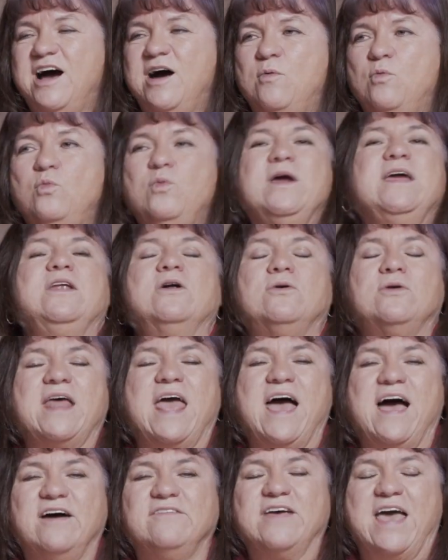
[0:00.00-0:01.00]
we don't
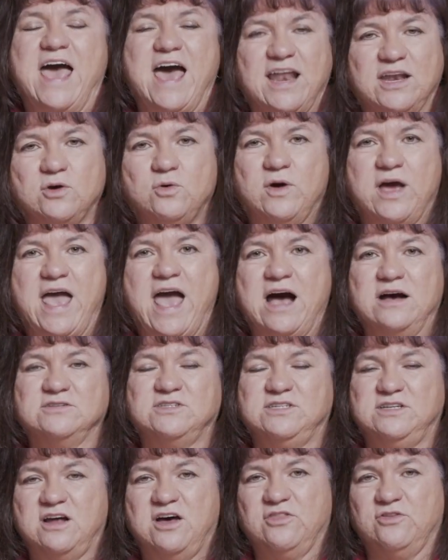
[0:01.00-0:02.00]
have adequate
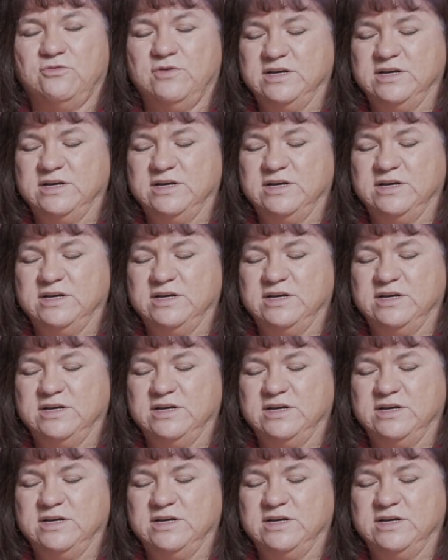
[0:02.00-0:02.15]
housing on the